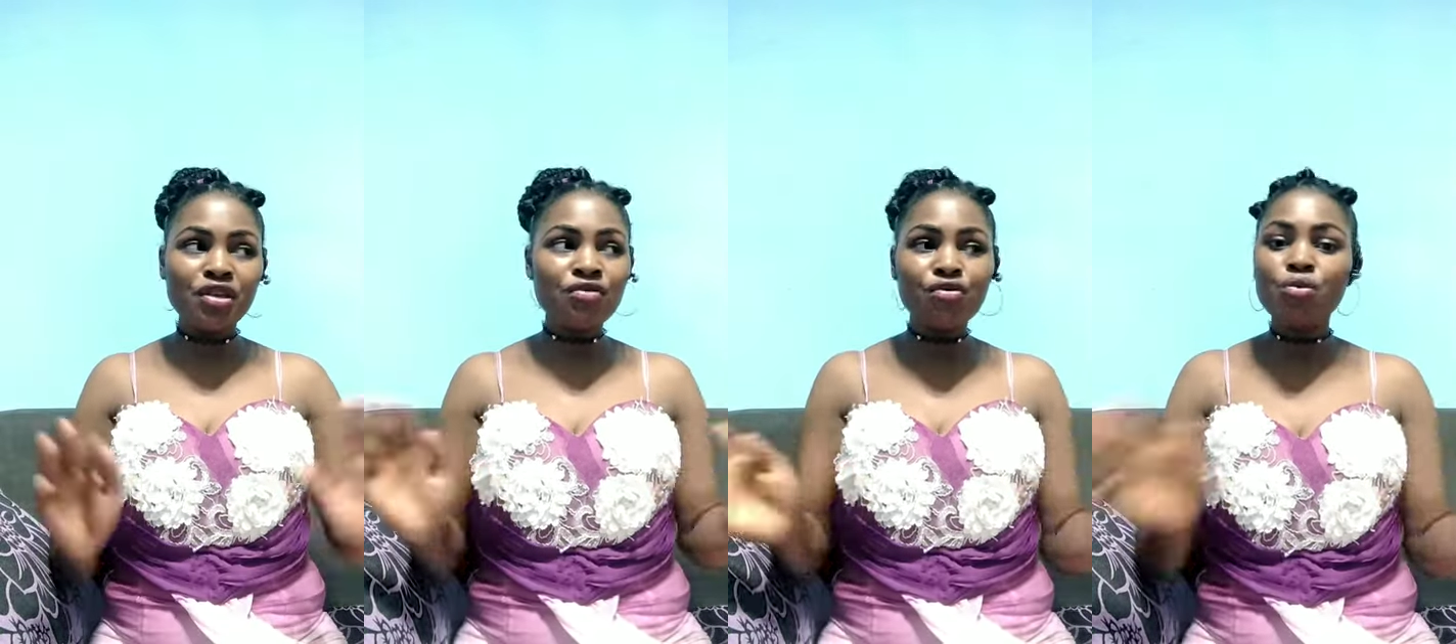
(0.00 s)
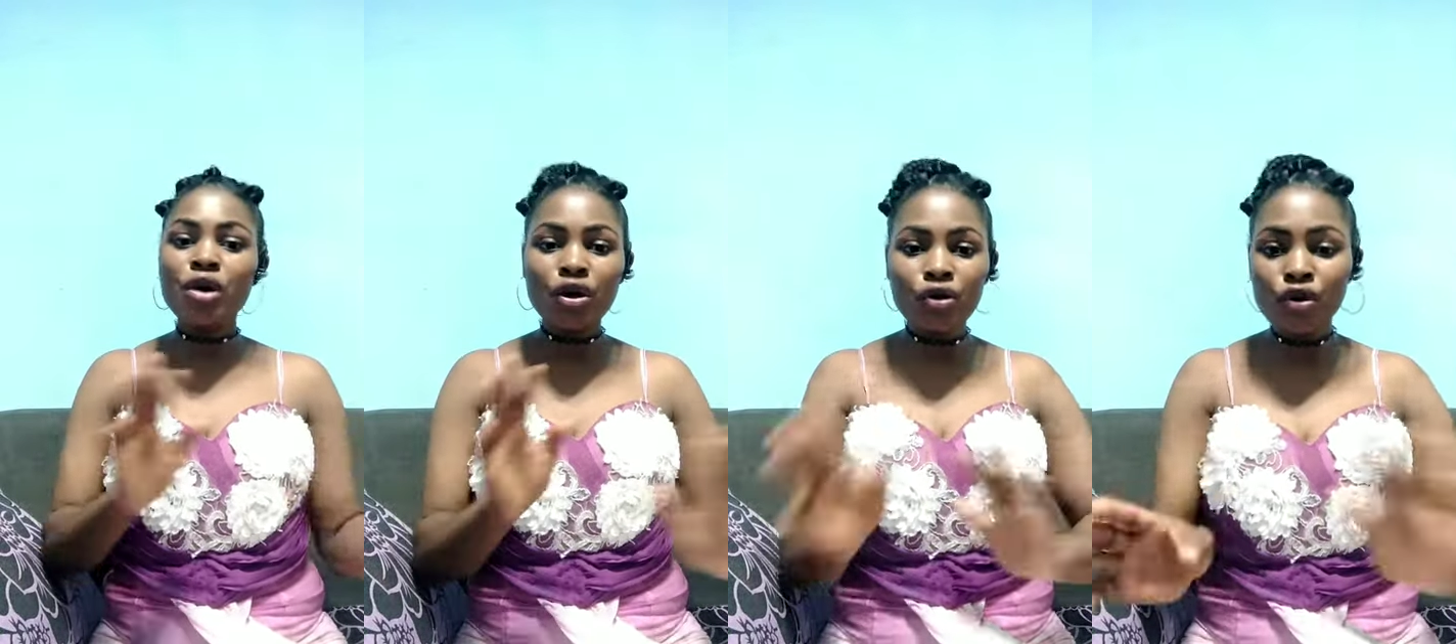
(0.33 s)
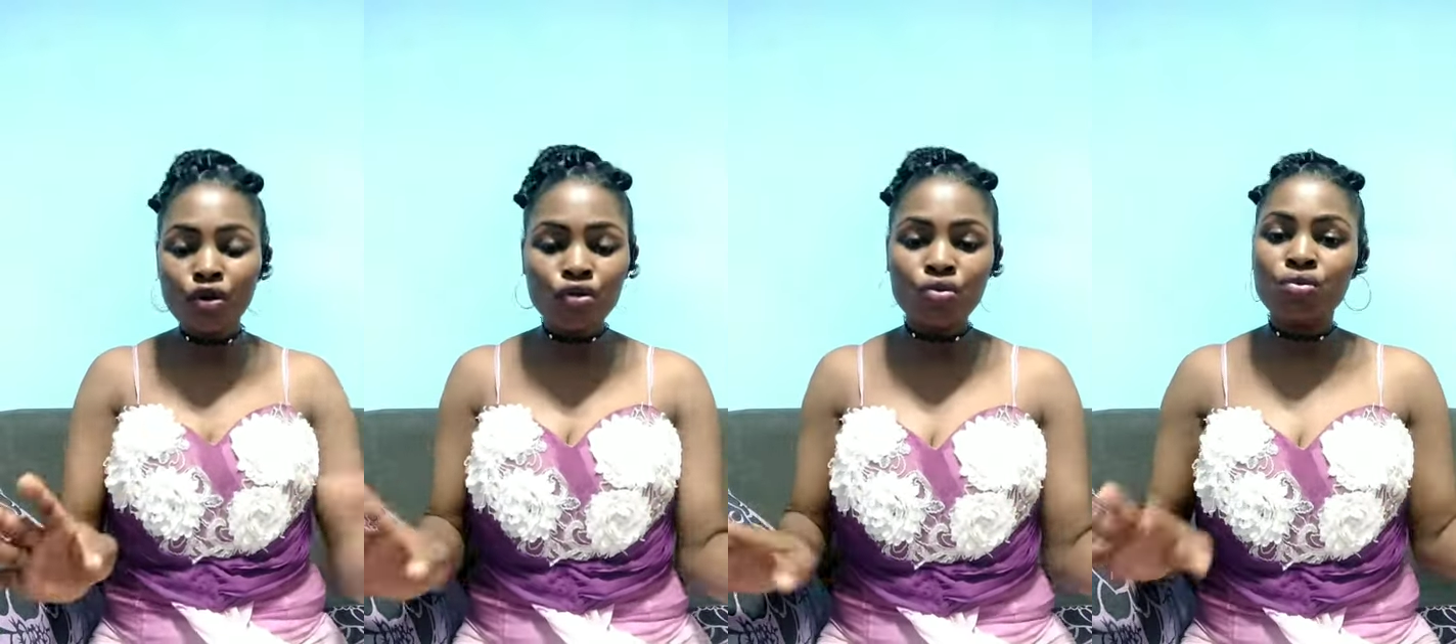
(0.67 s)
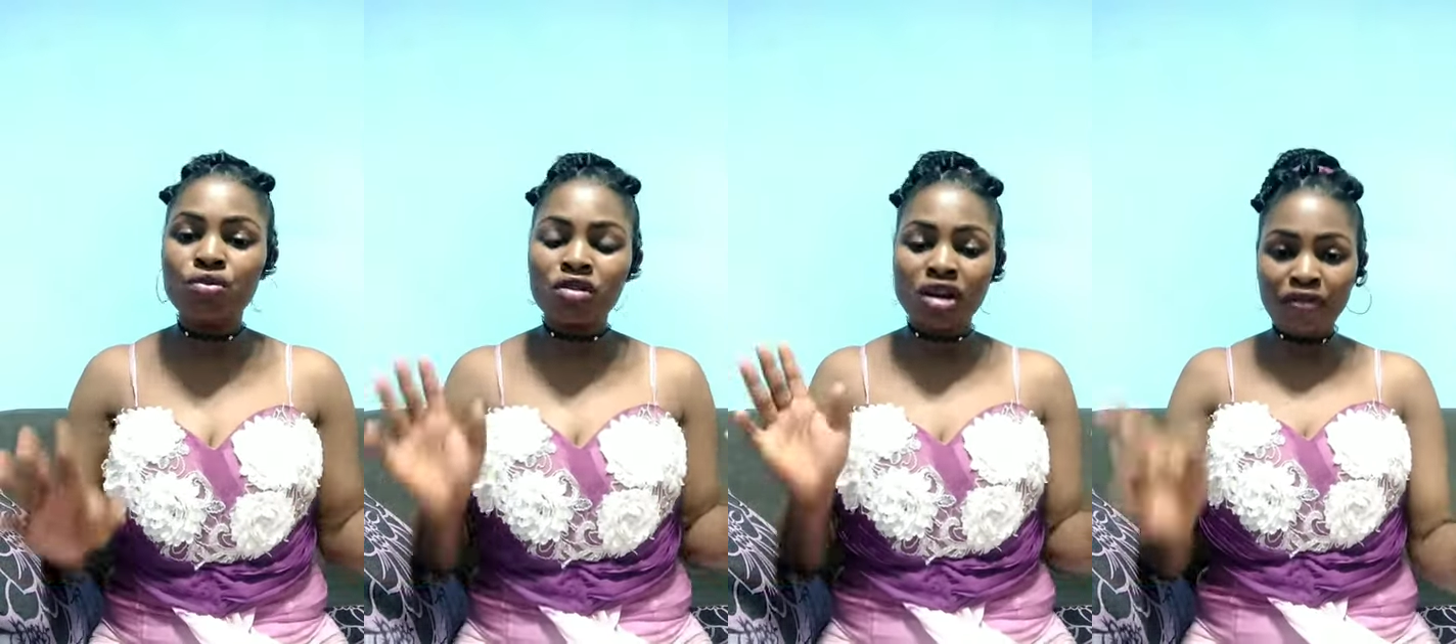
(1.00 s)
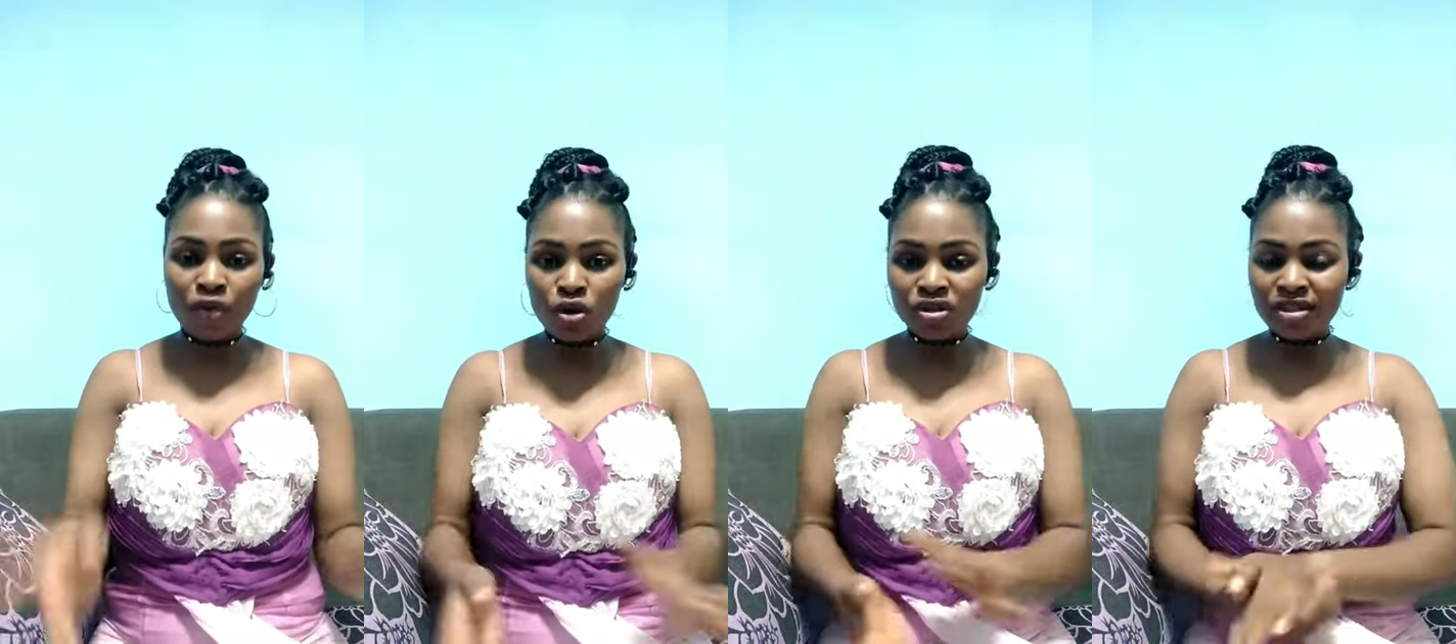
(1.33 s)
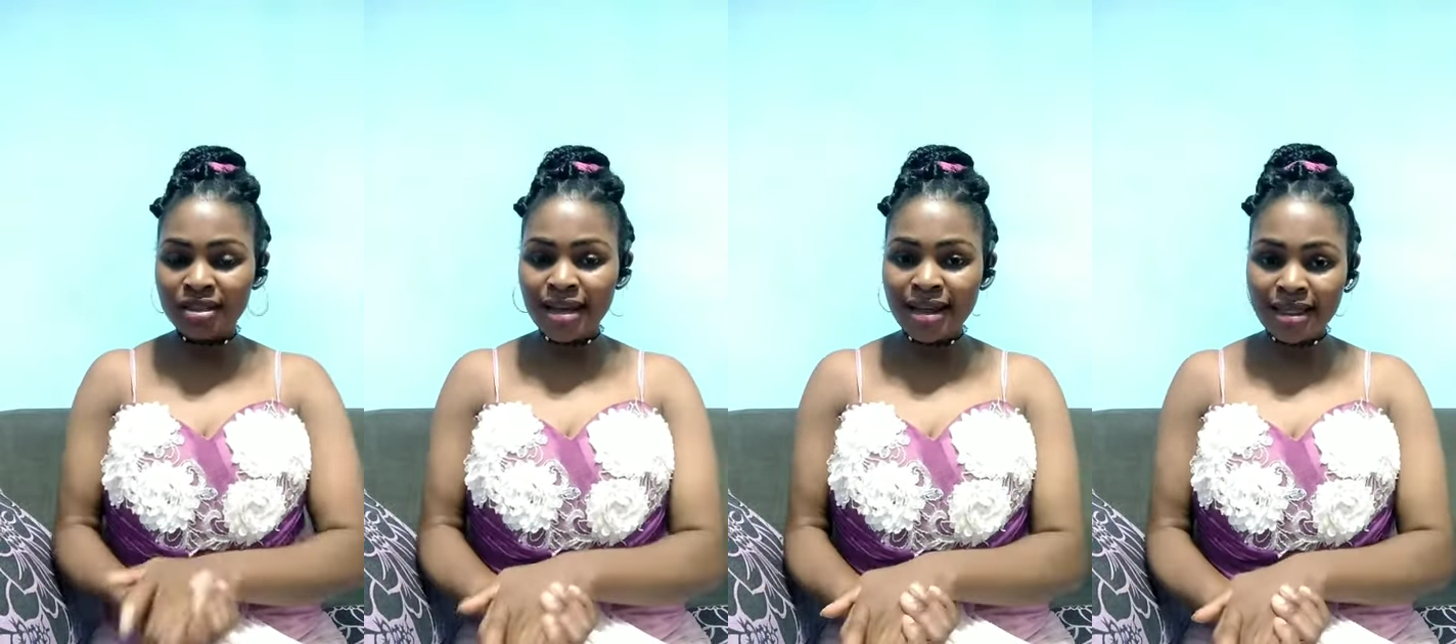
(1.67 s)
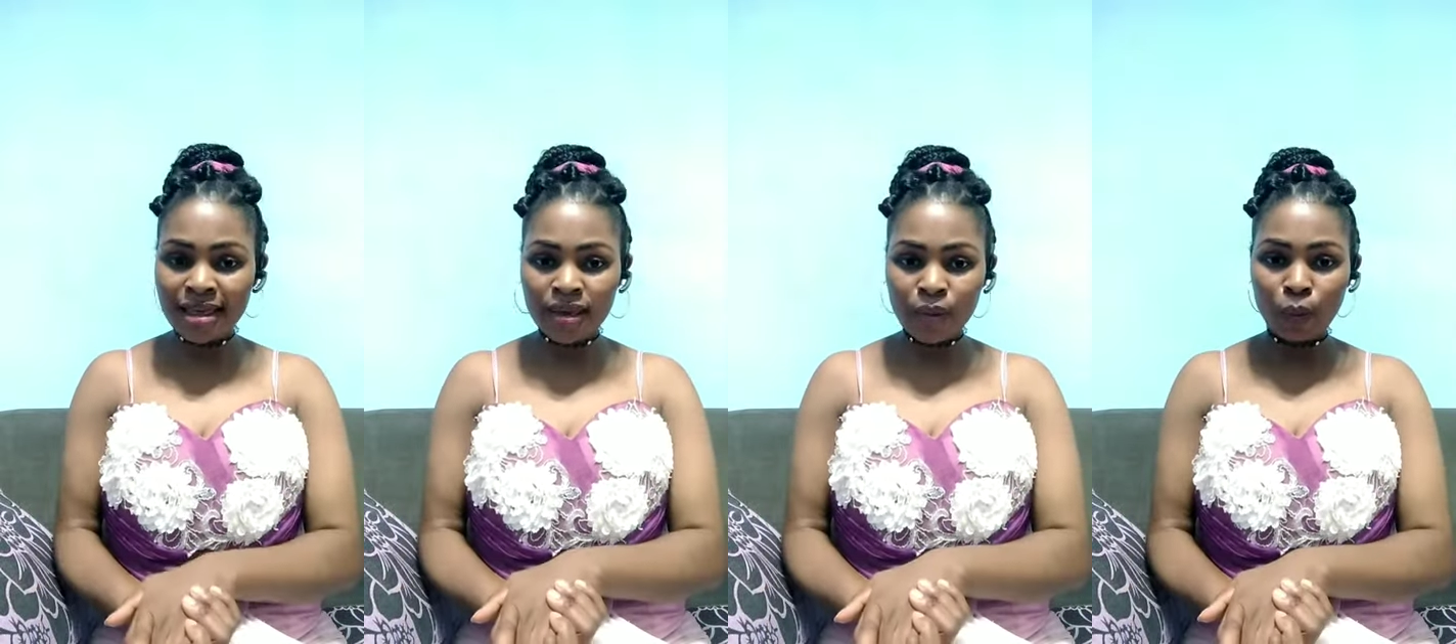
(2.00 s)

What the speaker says: if you were alone, you would not have gotten that thing.